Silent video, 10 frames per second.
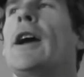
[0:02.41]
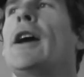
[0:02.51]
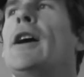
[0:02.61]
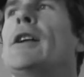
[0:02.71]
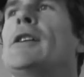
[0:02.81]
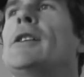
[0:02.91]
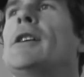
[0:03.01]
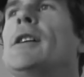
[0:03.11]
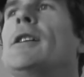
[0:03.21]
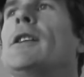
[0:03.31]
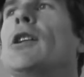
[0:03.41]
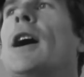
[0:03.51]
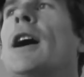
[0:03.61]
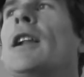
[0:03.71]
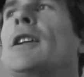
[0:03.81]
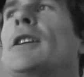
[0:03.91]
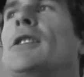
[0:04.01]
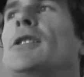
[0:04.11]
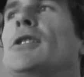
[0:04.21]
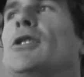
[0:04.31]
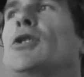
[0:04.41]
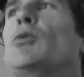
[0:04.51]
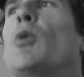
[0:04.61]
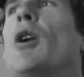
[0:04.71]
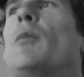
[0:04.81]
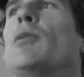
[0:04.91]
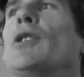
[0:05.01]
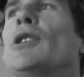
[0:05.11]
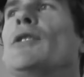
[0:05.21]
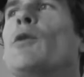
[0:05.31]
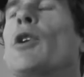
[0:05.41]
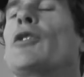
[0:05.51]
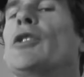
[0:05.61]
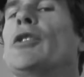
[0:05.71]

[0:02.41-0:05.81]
and they're like, "Harley, you won't believe what I did.